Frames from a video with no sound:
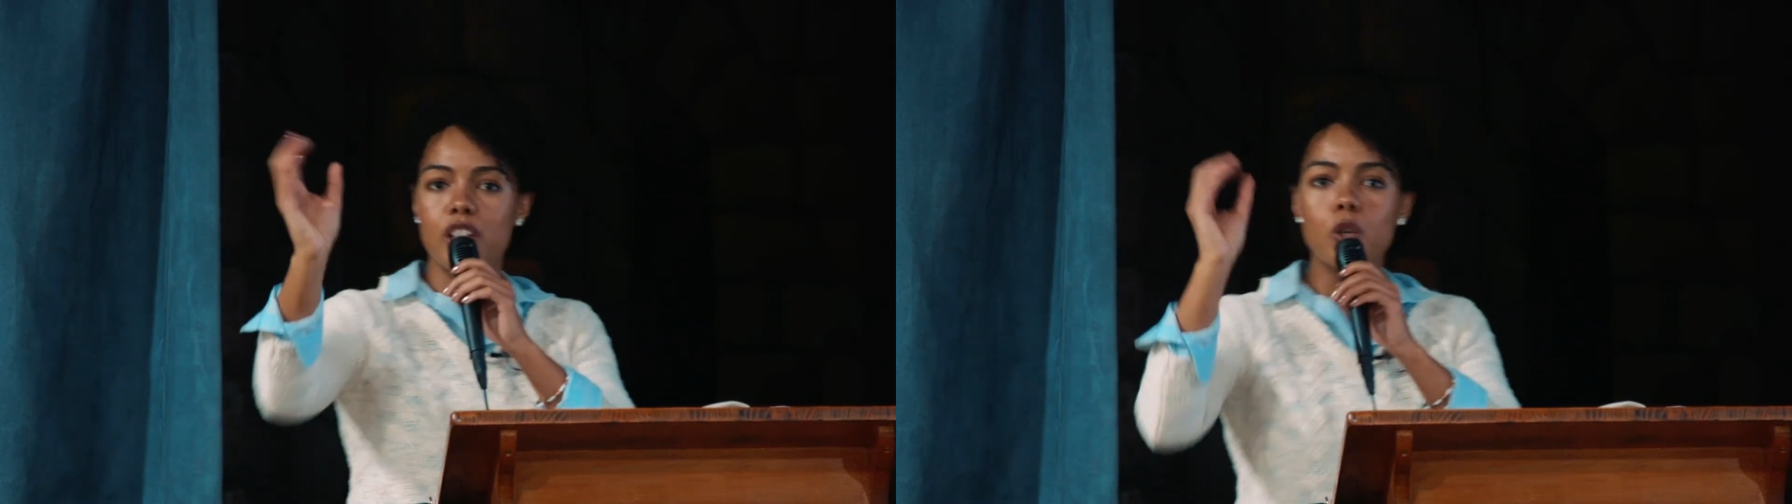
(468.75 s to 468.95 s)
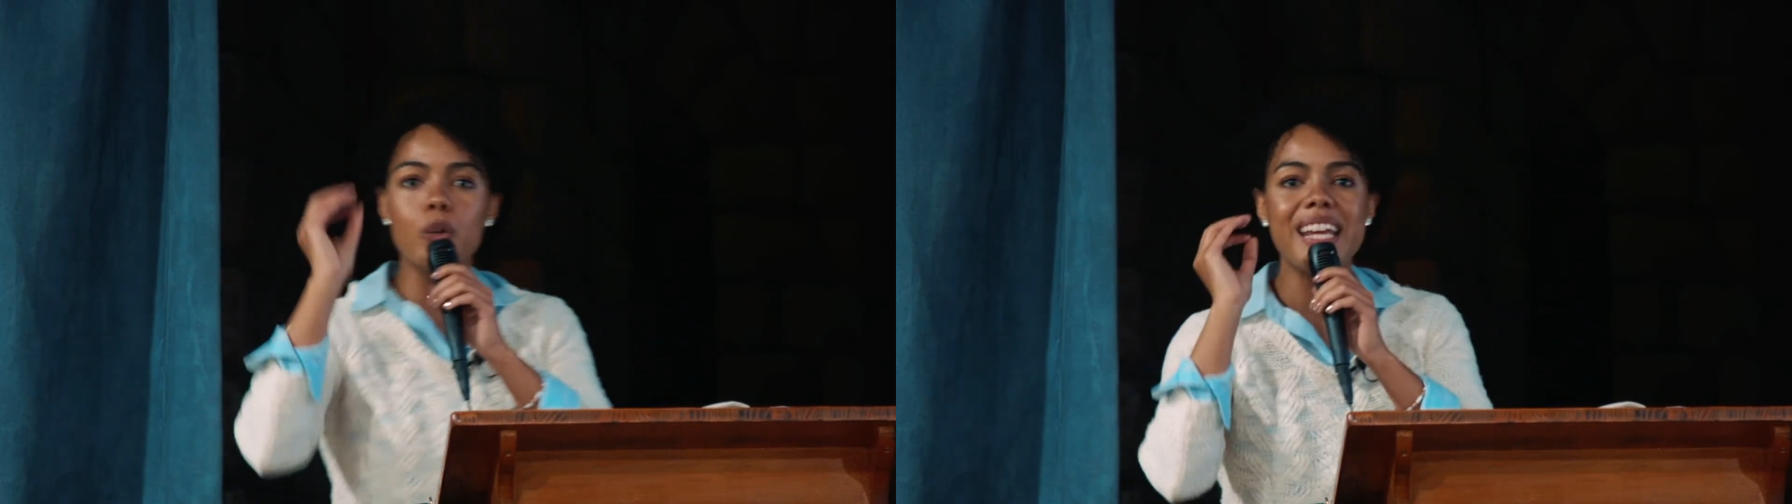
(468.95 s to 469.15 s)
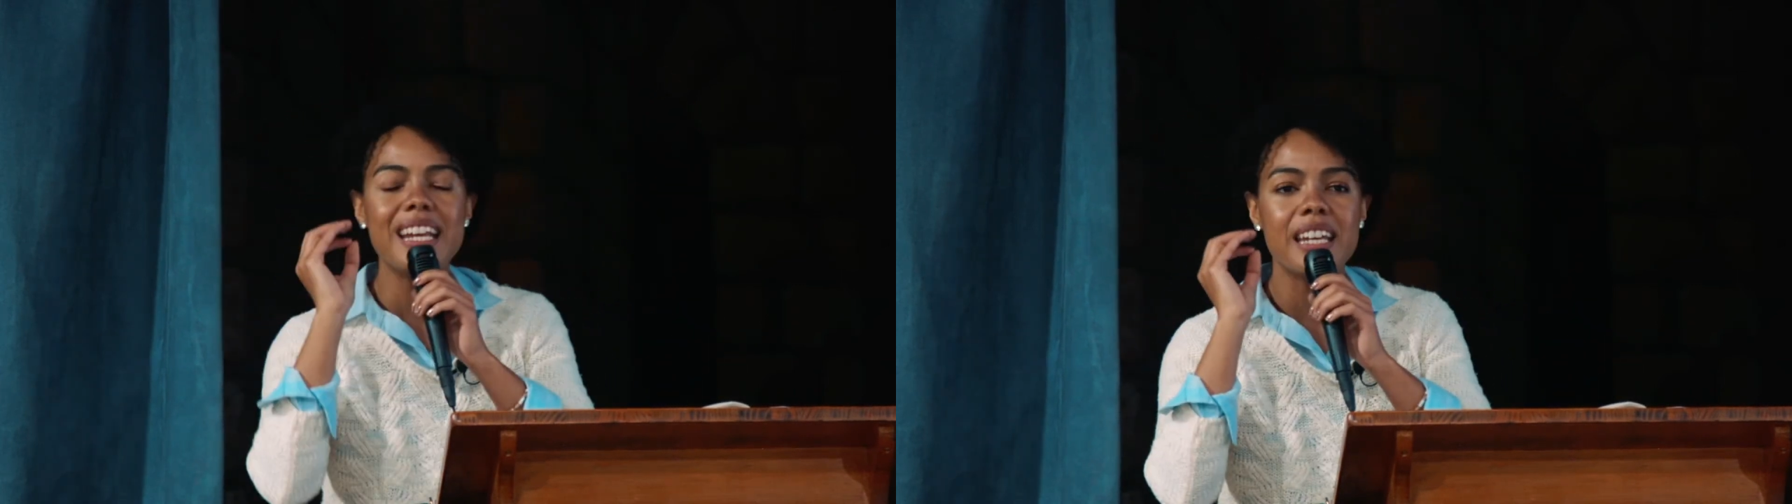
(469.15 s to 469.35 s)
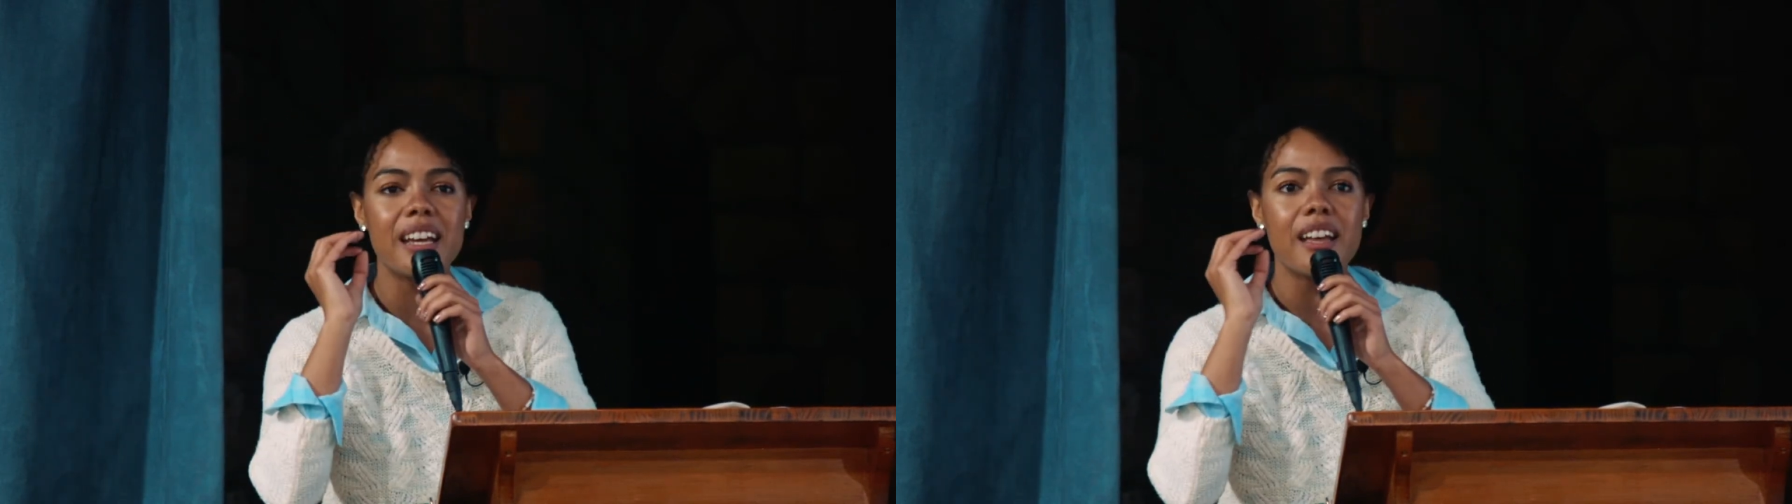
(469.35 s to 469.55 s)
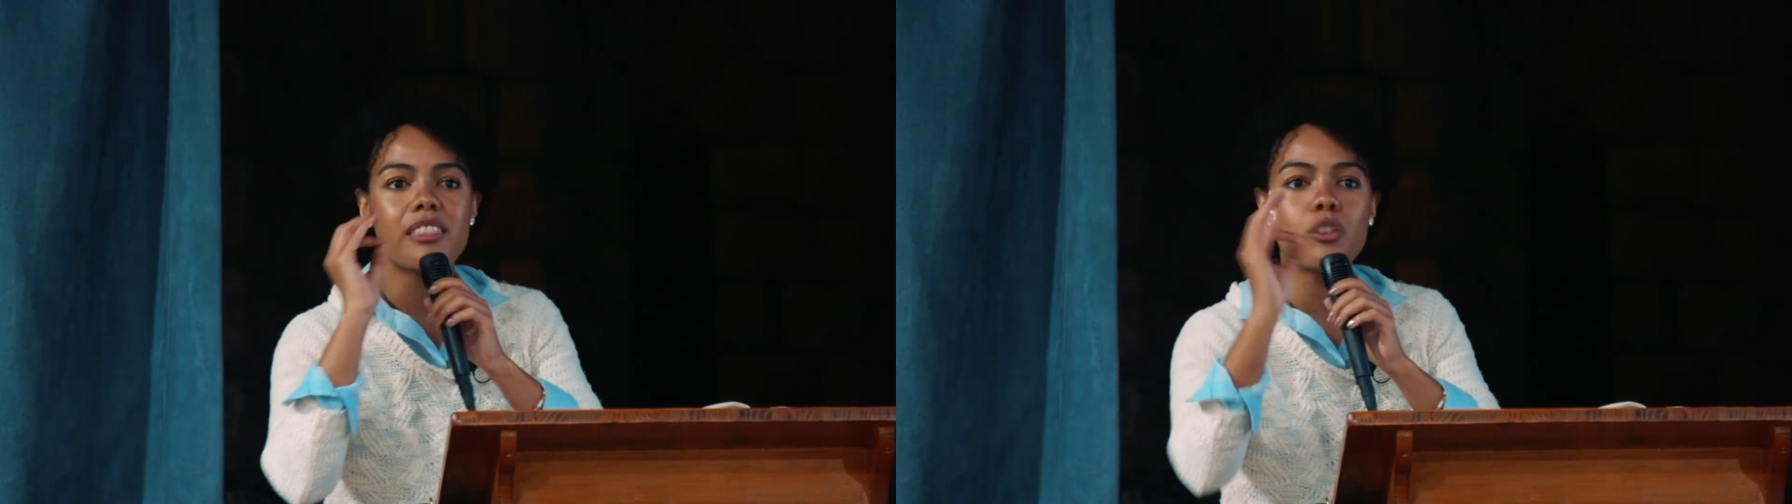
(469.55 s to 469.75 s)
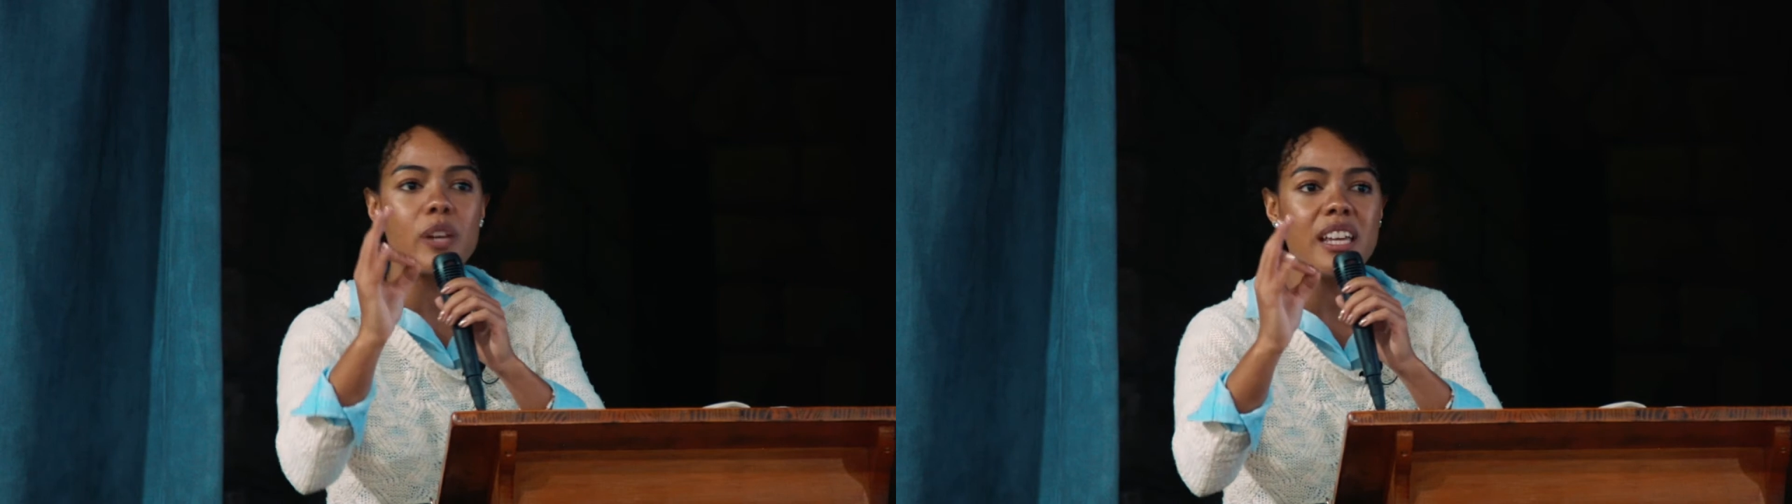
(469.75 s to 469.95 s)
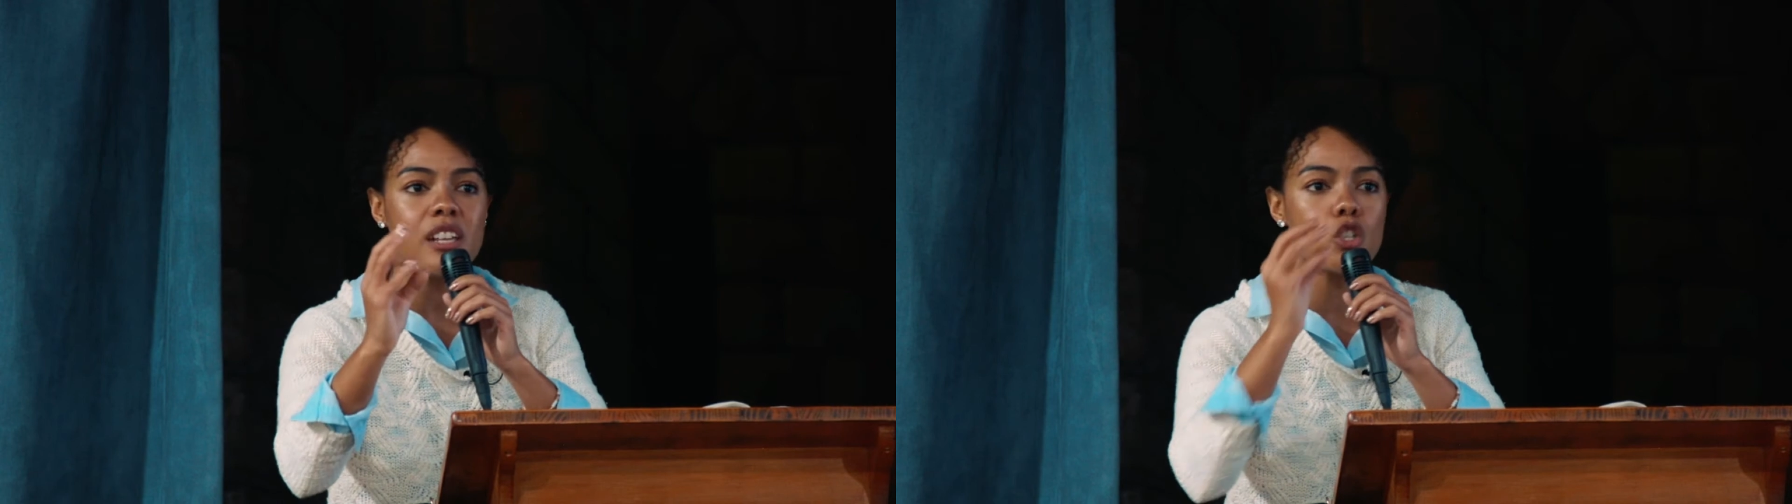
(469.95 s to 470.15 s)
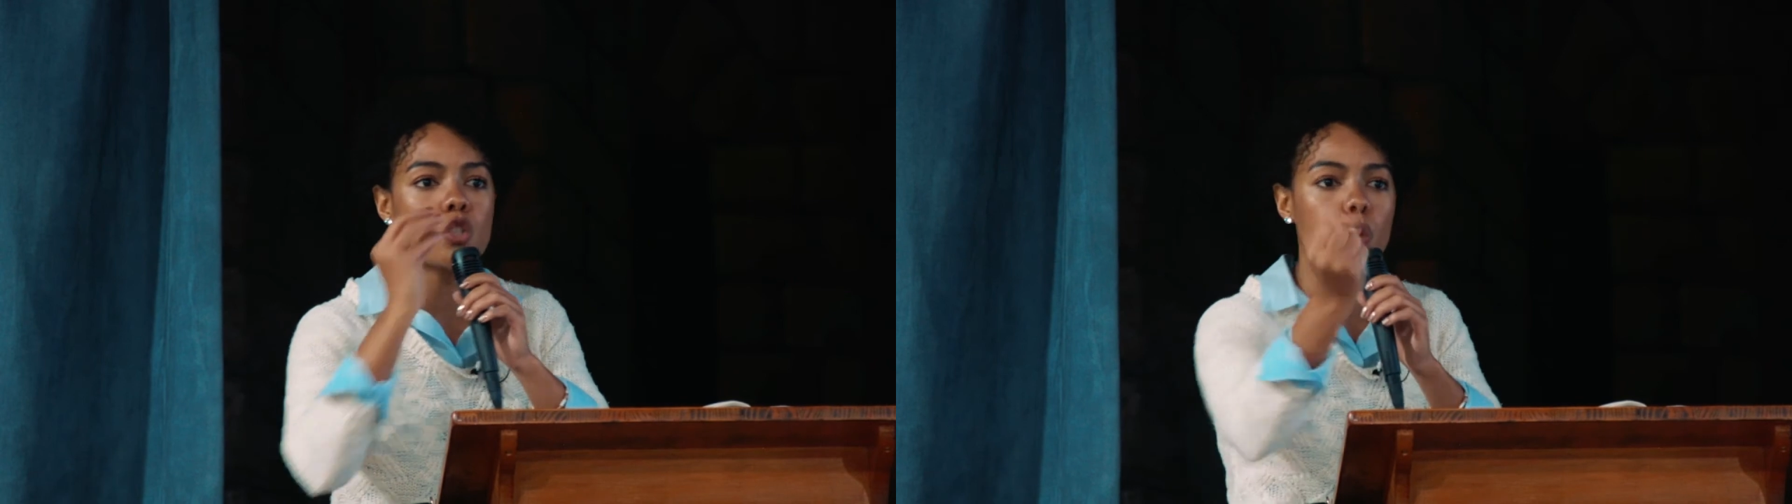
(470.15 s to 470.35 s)
you need 3
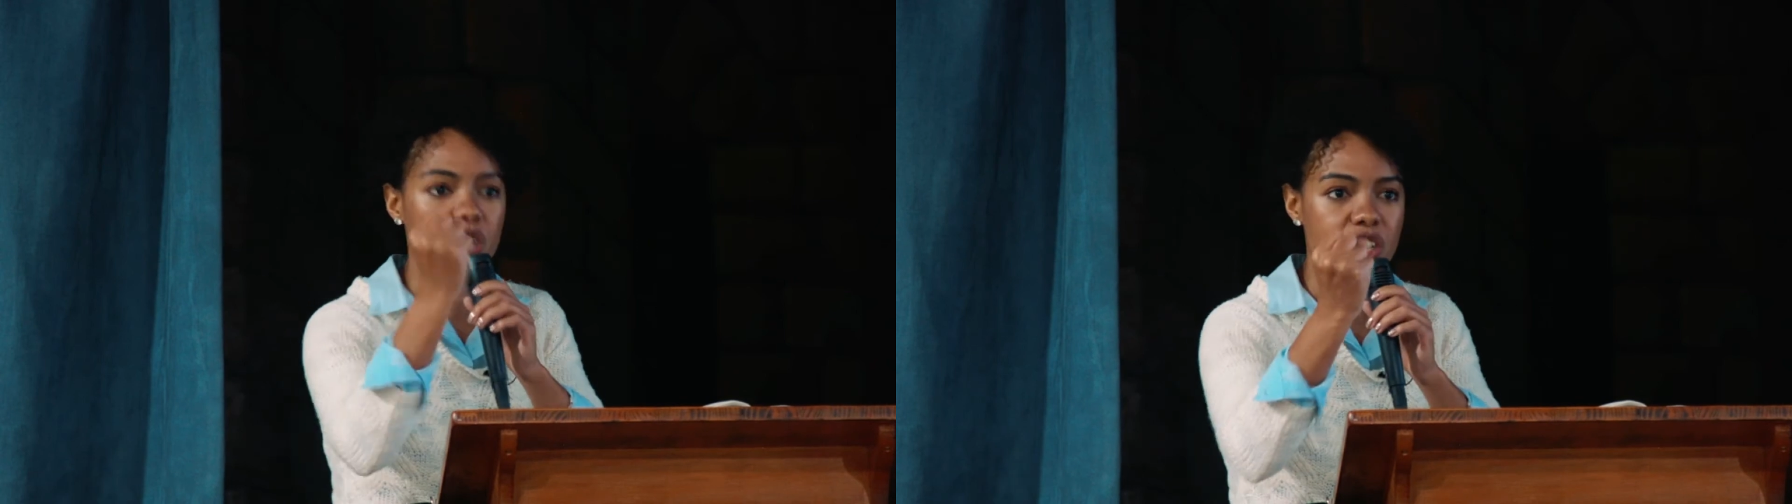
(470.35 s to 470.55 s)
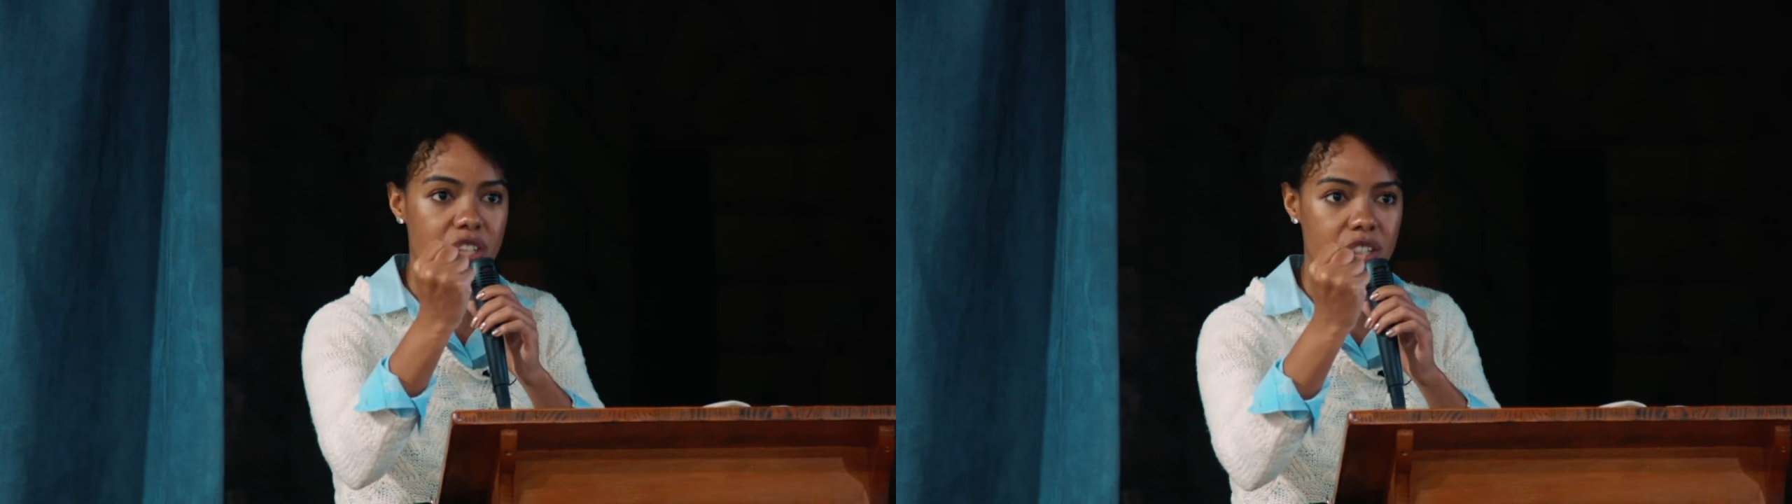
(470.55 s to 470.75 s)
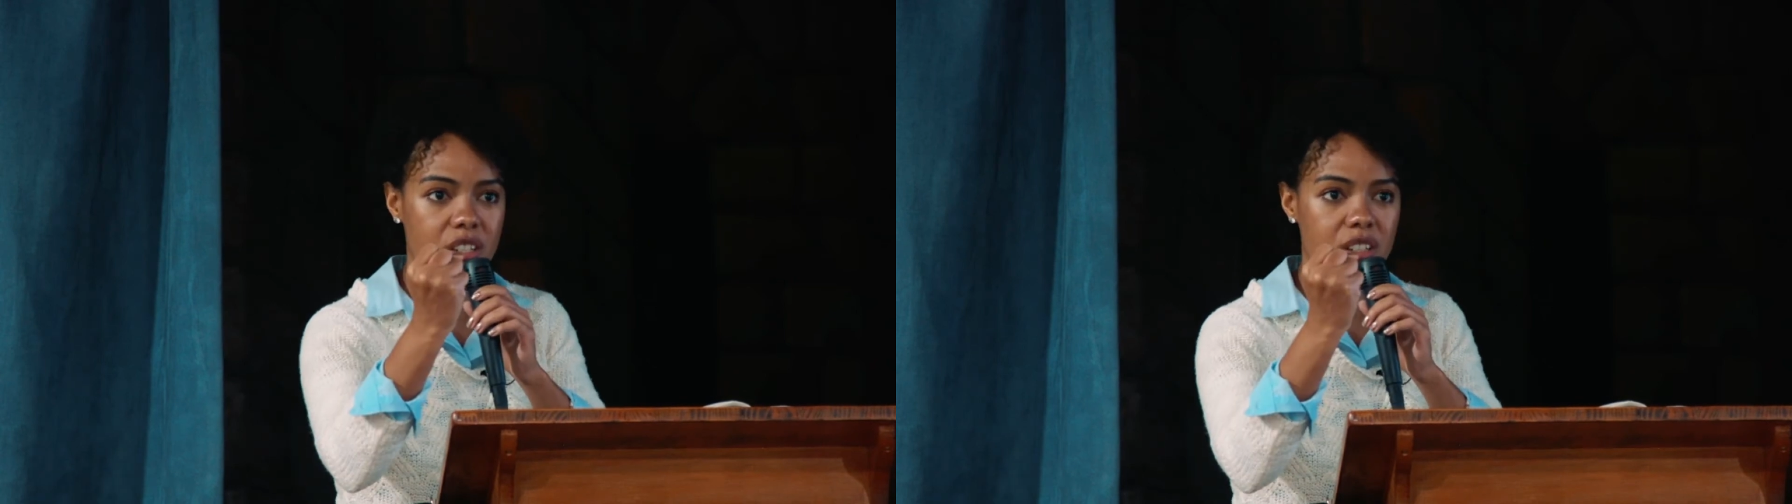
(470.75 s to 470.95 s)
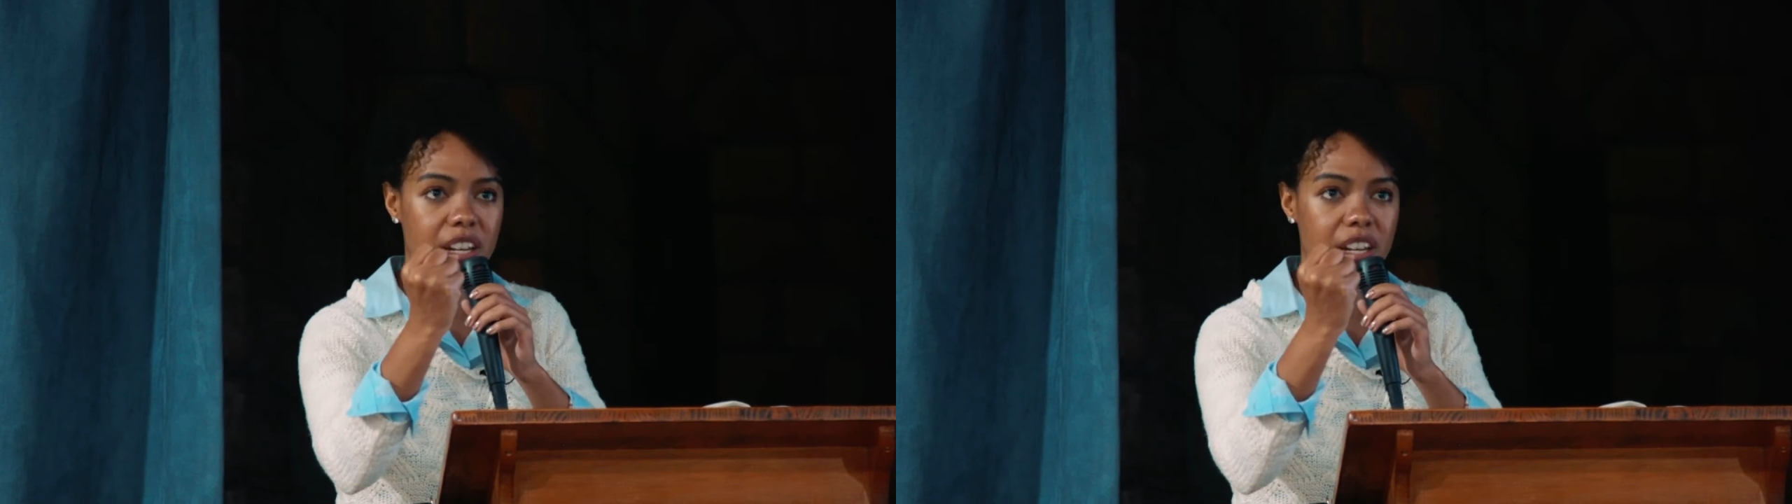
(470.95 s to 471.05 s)
sources